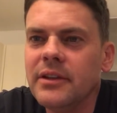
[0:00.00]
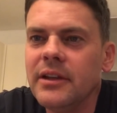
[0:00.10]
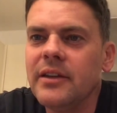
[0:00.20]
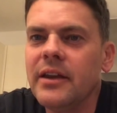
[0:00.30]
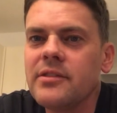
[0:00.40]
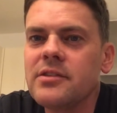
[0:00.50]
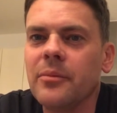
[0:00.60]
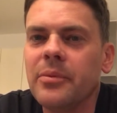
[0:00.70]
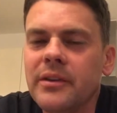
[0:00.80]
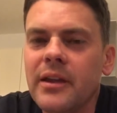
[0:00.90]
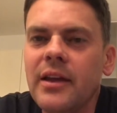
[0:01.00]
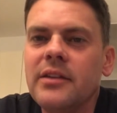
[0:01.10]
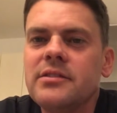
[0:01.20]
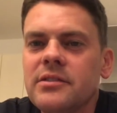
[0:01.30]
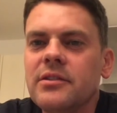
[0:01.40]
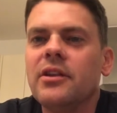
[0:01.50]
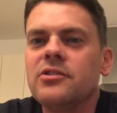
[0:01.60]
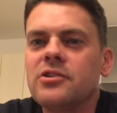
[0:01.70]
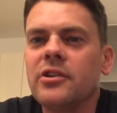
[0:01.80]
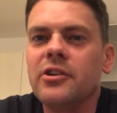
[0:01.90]
in the next couple of days
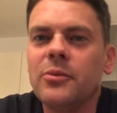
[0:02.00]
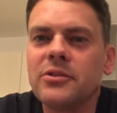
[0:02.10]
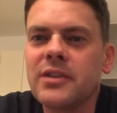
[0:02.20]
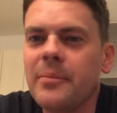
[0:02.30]
and show you what's